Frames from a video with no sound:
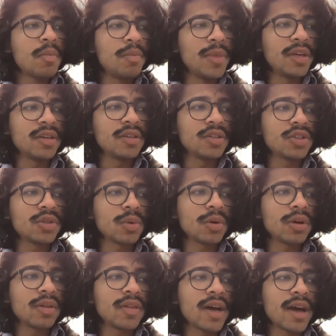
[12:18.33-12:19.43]
making
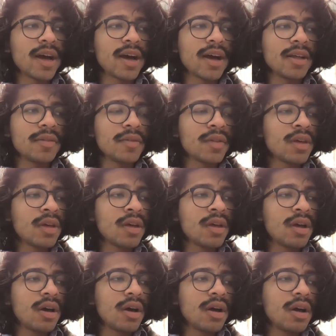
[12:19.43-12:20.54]
sure that
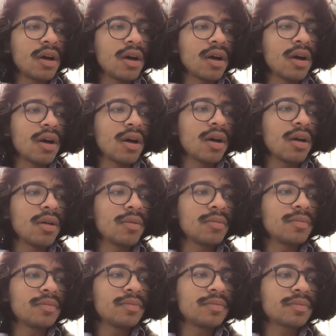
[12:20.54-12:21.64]

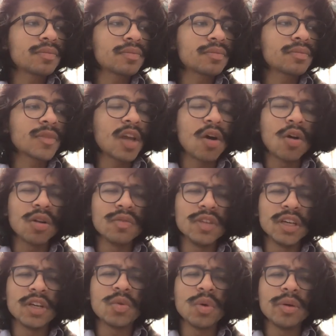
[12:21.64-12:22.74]
all of the
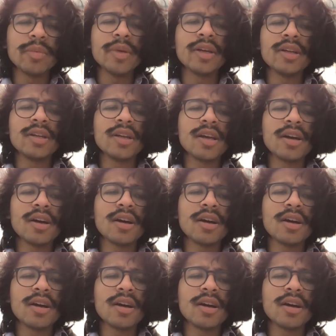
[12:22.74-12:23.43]
equipment